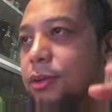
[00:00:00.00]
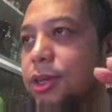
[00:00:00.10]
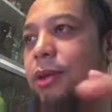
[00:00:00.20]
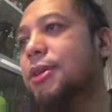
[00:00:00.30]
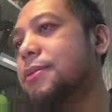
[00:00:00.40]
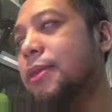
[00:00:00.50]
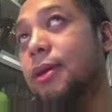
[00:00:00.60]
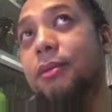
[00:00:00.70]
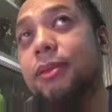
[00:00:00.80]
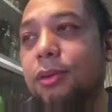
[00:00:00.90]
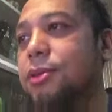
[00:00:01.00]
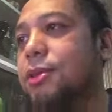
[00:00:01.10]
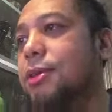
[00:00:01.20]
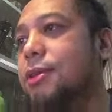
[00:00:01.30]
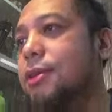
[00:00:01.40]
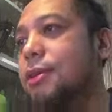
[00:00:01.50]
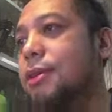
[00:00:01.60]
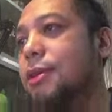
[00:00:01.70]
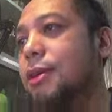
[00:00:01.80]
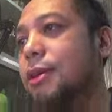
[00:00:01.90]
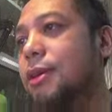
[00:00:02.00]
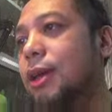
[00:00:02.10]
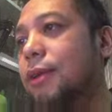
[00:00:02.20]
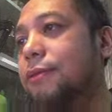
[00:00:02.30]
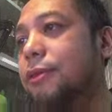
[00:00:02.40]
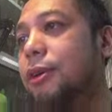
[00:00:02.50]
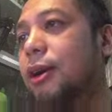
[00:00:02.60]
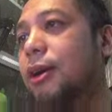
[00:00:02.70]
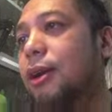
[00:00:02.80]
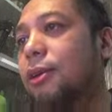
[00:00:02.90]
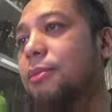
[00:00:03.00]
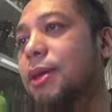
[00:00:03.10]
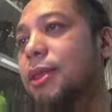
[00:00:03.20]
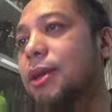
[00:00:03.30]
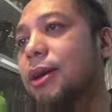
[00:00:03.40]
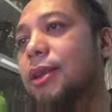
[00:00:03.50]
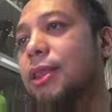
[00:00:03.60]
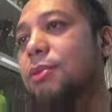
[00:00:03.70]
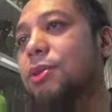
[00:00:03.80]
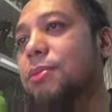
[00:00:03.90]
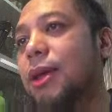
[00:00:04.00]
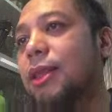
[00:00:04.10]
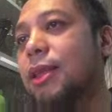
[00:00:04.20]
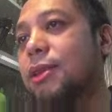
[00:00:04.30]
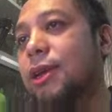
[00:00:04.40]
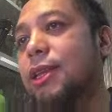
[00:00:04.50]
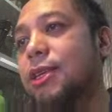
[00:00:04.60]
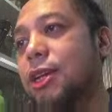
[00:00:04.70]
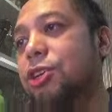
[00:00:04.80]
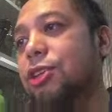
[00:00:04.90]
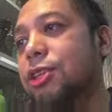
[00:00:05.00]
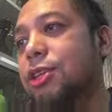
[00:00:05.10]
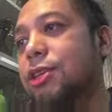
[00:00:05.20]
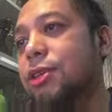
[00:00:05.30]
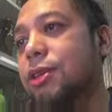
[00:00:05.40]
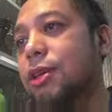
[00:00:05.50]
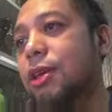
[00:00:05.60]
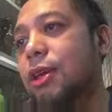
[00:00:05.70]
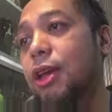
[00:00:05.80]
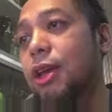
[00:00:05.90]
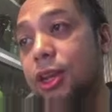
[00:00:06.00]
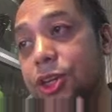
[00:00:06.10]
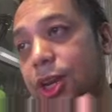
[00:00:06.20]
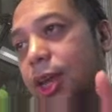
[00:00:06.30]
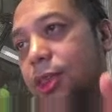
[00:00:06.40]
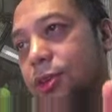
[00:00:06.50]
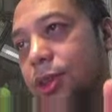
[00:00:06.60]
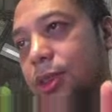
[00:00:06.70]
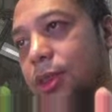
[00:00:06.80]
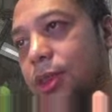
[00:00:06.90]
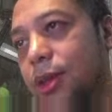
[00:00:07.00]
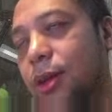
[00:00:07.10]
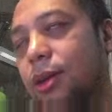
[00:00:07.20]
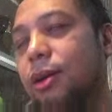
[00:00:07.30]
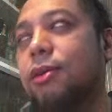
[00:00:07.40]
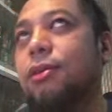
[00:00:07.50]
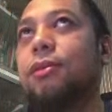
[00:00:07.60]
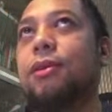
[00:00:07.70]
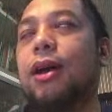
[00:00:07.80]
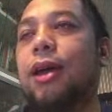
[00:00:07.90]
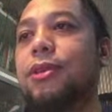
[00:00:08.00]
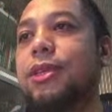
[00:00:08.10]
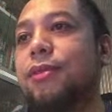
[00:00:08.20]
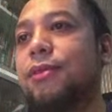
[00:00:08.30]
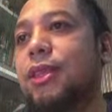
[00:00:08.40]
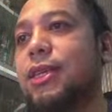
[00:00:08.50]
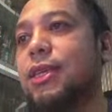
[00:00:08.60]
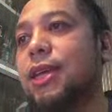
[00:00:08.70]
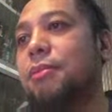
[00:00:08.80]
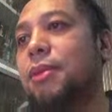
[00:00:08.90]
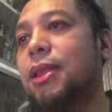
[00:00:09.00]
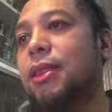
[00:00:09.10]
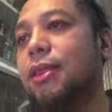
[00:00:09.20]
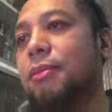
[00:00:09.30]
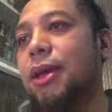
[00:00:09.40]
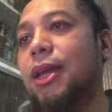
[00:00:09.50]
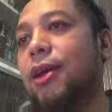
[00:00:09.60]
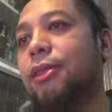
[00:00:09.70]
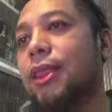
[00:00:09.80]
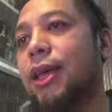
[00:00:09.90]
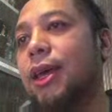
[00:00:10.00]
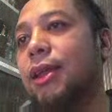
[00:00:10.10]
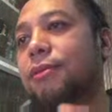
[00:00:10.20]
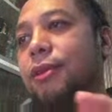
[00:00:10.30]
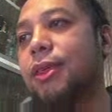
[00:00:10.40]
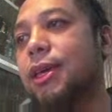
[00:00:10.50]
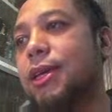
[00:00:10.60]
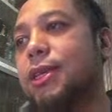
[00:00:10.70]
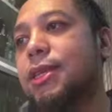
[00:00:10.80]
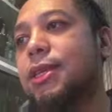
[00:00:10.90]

taking notes. At a 4-hour long meeting, our team was planning the training sessions. Initially, I thought, oh, I was given this assignment, make an outline for this.